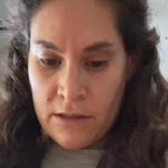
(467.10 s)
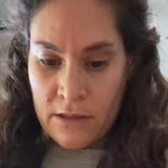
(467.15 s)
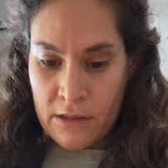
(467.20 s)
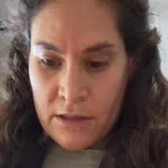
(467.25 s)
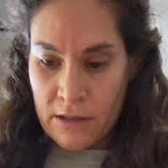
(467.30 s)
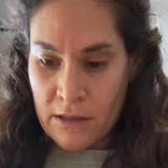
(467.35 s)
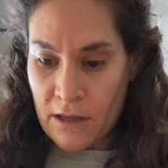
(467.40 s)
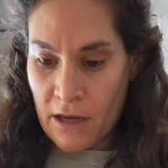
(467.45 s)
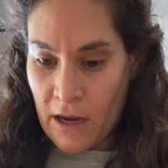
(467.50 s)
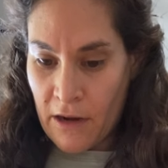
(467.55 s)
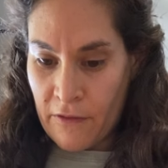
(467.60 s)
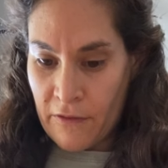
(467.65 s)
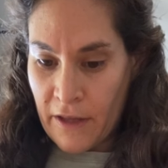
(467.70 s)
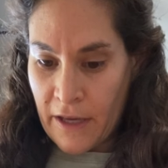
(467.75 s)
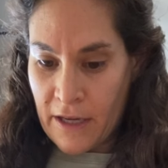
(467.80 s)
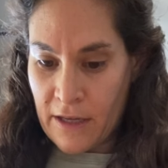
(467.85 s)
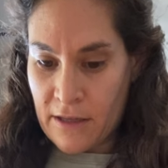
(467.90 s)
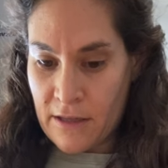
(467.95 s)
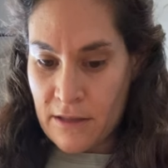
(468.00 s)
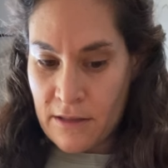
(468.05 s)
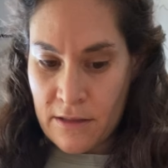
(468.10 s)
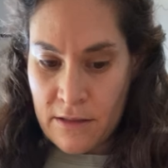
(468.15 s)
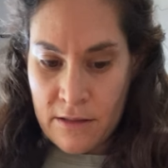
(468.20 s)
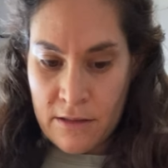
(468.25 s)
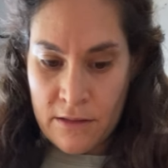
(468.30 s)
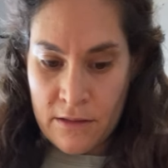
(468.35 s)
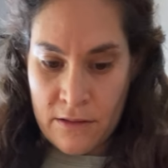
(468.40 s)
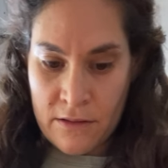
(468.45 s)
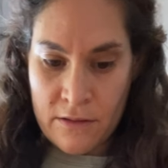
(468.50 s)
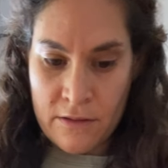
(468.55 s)
kind of like a
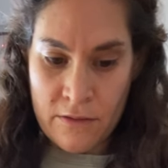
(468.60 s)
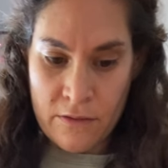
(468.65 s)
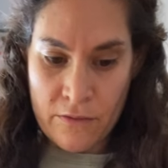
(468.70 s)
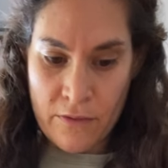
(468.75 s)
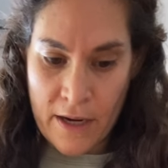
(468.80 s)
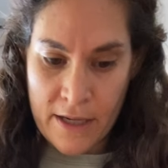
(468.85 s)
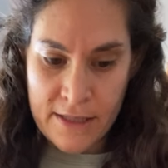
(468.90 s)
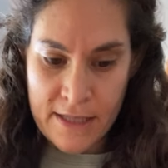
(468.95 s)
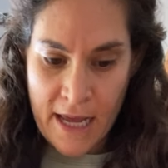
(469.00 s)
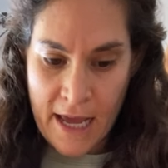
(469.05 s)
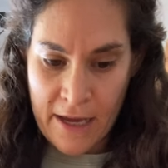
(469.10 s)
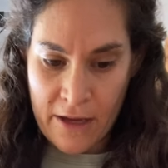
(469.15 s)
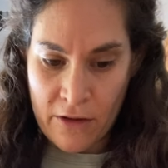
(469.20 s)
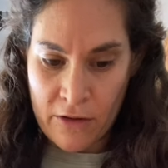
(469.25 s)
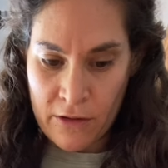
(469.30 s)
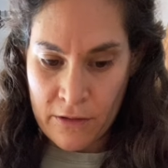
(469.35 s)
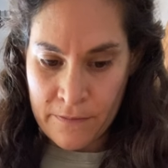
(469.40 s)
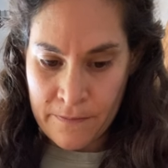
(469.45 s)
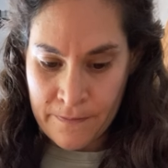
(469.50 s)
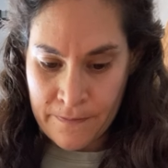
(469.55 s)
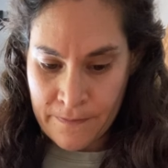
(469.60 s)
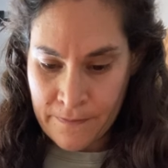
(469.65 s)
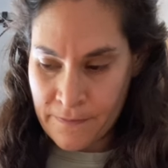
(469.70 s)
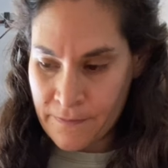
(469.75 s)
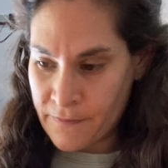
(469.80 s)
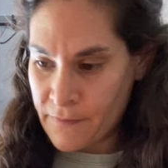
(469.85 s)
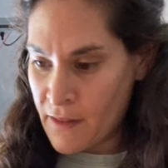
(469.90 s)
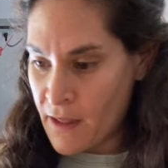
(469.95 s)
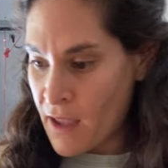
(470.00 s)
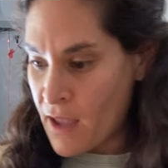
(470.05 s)
rectangle.
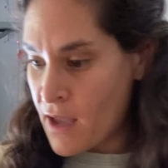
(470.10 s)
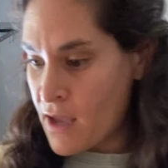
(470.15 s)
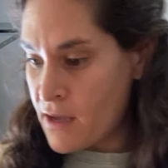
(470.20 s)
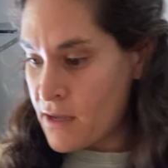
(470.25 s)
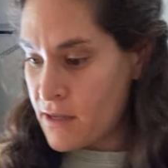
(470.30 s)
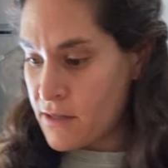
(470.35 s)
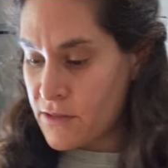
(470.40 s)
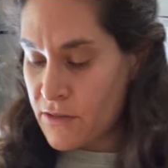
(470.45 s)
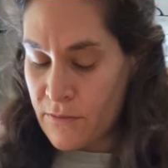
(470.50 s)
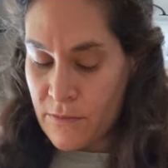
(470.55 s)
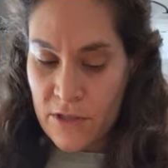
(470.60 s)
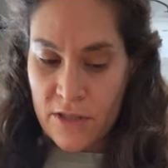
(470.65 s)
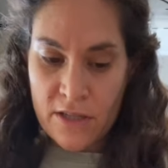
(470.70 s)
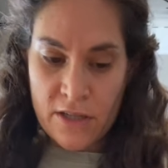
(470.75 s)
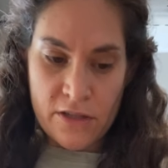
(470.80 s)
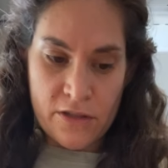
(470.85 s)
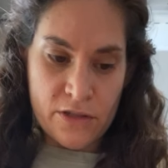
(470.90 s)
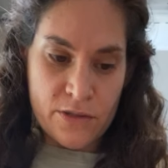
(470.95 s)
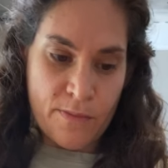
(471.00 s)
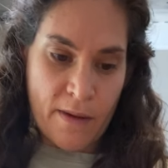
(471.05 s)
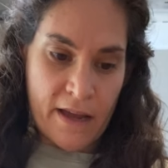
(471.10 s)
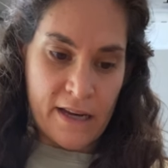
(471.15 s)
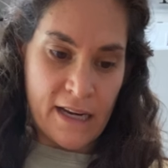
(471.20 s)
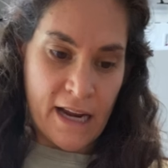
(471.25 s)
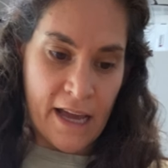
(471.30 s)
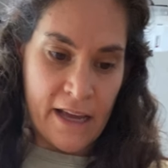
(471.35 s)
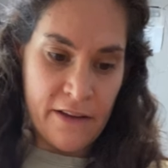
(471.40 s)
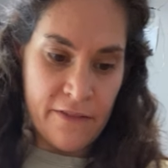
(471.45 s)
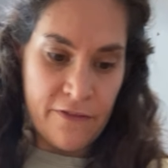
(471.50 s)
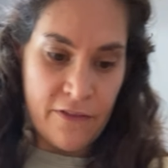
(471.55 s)
So I'm just going to use my
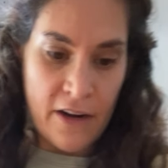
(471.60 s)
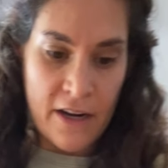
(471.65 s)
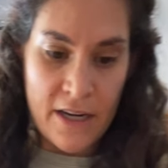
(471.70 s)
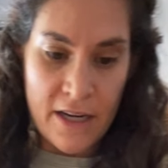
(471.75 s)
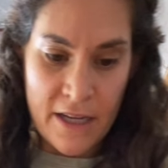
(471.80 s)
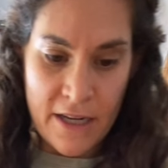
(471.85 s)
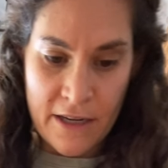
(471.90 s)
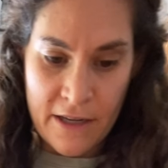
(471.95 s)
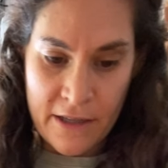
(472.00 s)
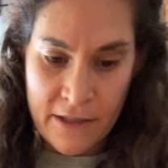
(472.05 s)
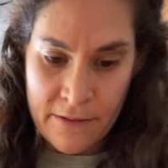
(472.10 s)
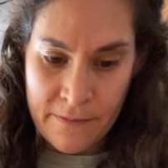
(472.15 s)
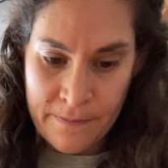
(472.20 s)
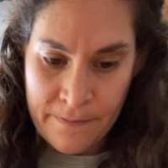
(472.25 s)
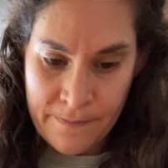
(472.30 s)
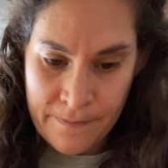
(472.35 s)
knife right here.